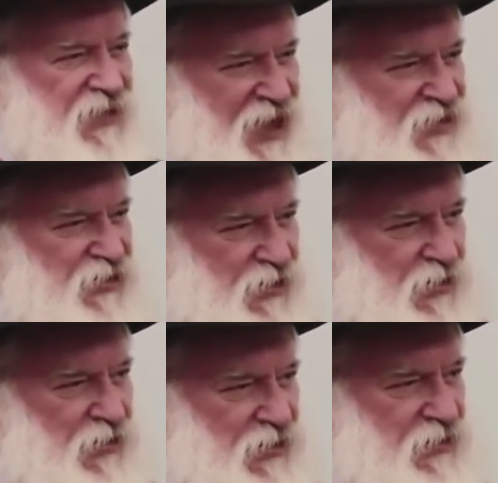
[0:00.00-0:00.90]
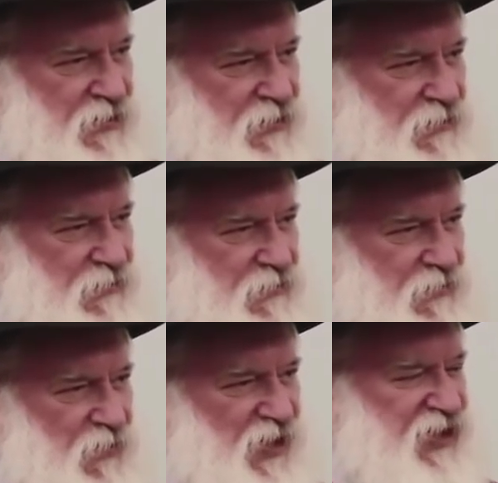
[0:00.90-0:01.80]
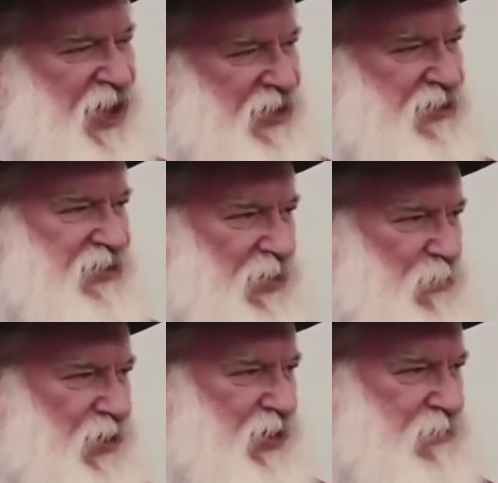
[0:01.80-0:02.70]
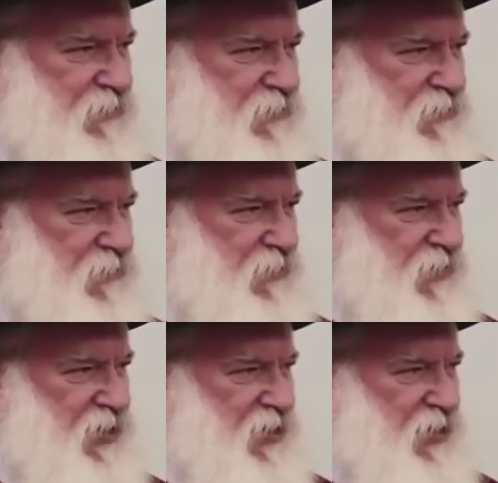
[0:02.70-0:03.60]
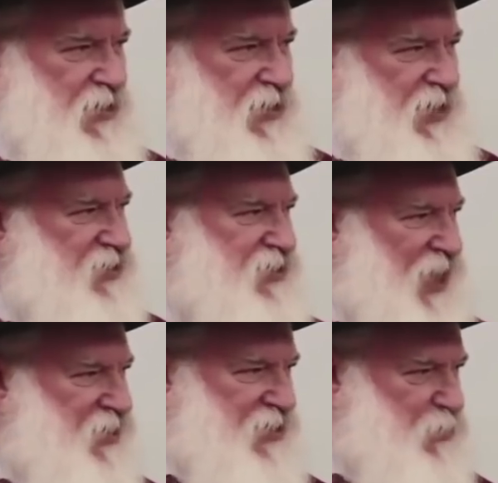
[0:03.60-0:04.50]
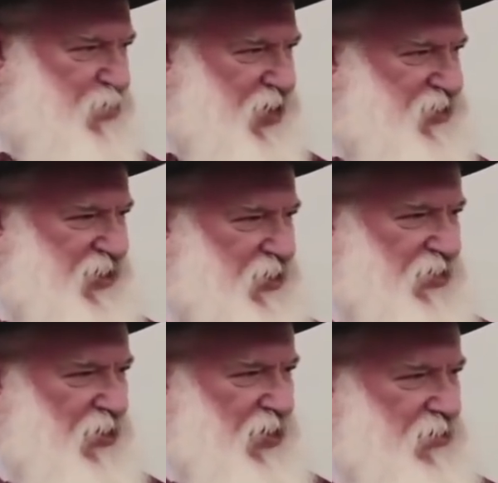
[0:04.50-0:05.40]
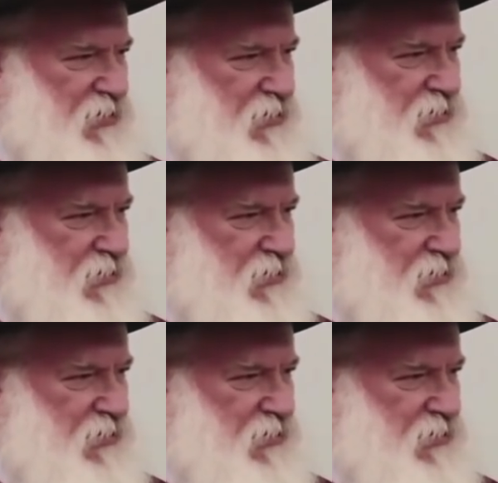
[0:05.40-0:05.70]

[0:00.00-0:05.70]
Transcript: That is good. We're getting somewhere. It's not a depressing thought.